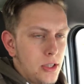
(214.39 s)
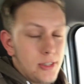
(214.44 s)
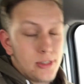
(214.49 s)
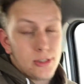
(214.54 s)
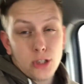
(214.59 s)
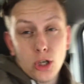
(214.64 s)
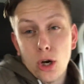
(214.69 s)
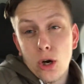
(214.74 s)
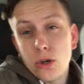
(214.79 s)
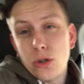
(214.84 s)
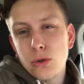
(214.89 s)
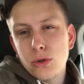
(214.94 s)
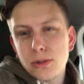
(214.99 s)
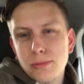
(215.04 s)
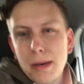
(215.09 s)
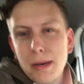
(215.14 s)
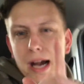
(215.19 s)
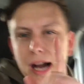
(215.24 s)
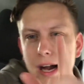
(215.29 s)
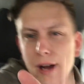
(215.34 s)
So
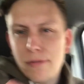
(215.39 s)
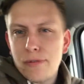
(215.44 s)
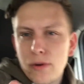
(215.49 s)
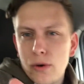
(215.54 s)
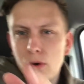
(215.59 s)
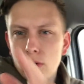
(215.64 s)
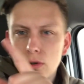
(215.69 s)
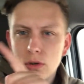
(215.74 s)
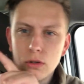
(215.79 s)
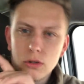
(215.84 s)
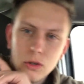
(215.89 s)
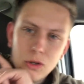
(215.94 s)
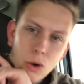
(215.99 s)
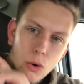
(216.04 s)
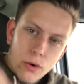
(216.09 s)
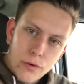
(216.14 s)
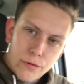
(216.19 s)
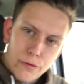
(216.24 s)
using my iPhone going